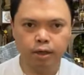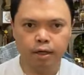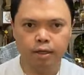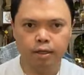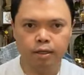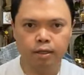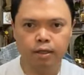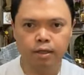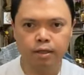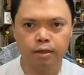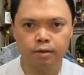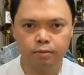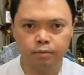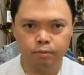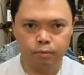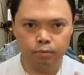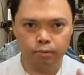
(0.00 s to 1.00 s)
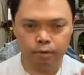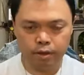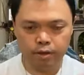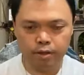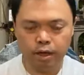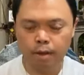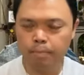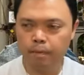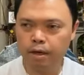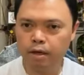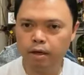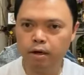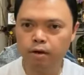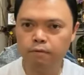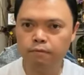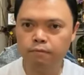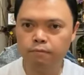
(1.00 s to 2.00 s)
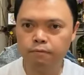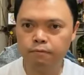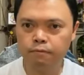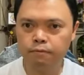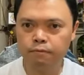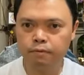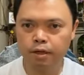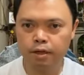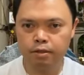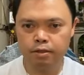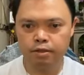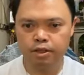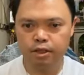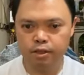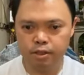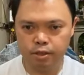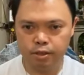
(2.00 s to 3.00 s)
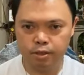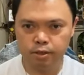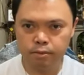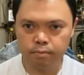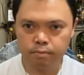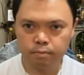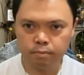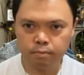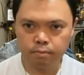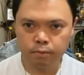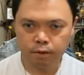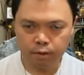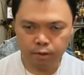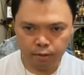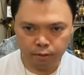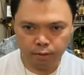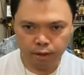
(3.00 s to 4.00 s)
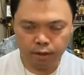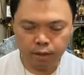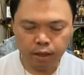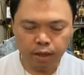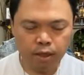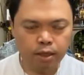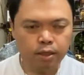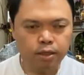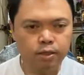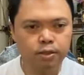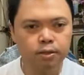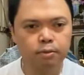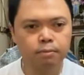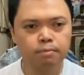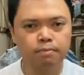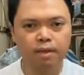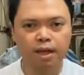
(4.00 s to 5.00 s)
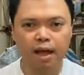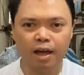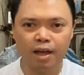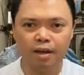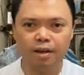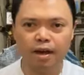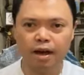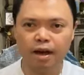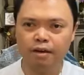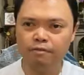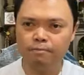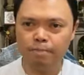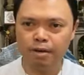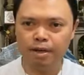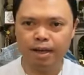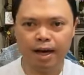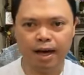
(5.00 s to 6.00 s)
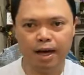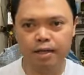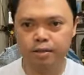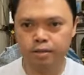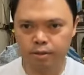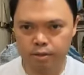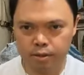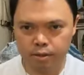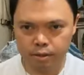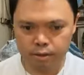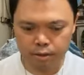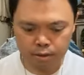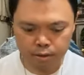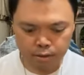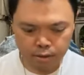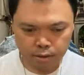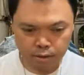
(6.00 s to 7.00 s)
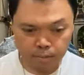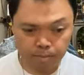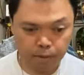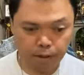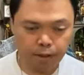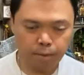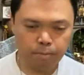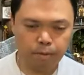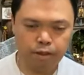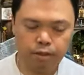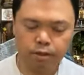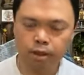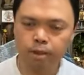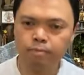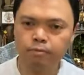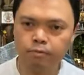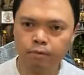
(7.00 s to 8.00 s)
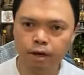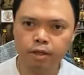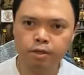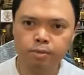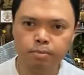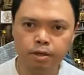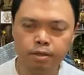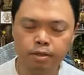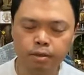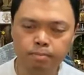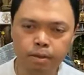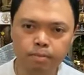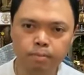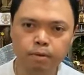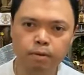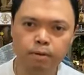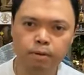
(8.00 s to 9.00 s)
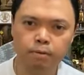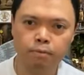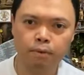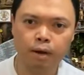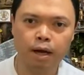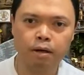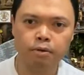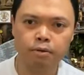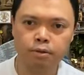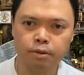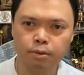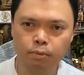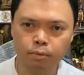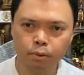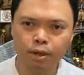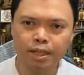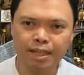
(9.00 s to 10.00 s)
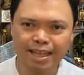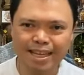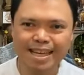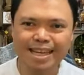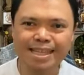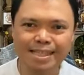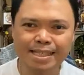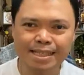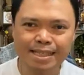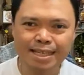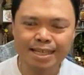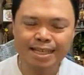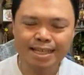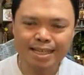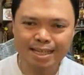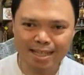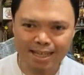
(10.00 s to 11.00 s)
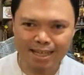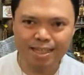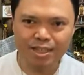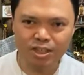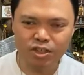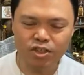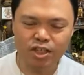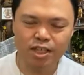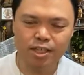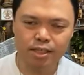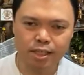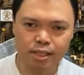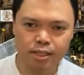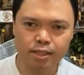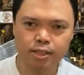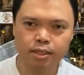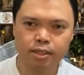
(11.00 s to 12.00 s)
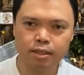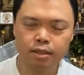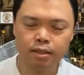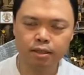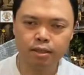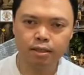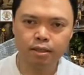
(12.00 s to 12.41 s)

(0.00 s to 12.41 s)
and with the topic of exegesis. All right. So I've been asked by some friends, by some people around, what is exegesis?